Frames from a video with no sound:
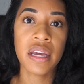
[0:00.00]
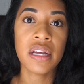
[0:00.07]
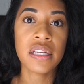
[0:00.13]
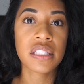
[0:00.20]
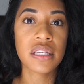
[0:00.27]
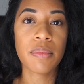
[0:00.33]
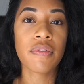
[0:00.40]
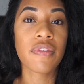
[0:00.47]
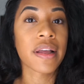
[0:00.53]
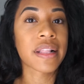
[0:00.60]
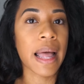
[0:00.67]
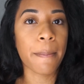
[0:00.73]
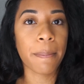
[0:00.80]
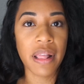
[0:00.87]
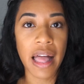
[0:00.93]
some of like
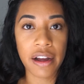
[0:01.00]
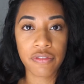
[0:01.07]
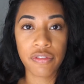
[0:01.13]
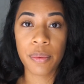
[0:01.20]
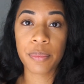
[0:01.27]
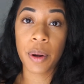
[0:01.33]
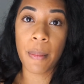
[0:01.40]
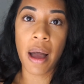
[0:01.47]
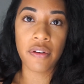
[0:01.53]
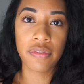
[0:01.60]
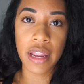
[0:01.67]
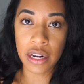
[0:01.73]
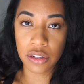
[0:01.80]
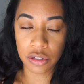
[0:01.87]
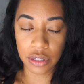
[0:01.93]
that plaque from your mouth
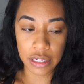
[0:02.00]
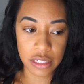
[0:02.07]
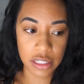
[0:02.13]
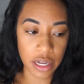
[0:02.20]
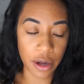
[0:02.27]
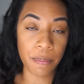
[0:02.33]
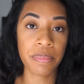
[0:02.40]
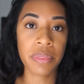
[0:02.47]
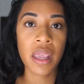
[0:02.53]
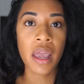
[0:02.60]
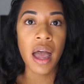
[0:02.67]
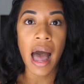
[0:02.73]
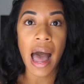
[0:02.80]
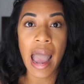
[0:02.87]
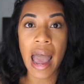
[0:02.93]
naturally. So
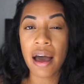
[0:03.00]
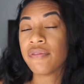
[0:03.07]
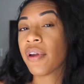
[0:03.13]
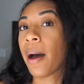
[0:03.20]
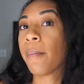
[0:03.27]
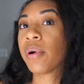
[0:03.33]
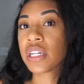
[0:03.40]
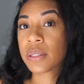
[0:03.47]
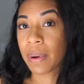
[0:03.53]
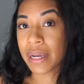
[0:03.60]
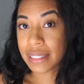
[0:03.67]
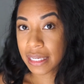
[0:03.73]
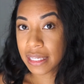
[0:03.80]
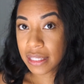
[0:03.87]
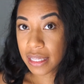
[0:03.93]
I have not brushed my
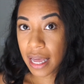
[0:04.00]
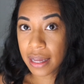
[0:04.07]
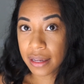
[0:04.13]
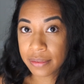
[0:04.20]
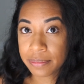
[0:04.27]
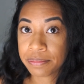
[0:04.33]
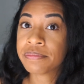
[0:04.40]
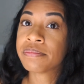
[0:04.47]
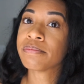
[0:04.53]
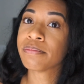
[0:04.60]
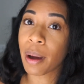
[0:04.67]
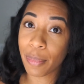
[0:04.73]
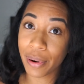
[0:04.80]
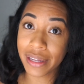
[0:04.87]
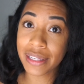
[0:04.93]
teeth yet.
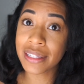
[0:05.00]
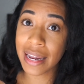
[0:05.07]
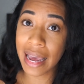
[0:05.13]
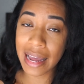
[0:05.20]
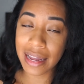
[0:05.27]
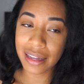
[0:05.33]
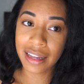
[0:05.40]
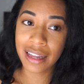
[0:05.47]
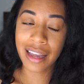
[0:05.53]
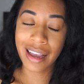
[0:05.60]
My breath stank,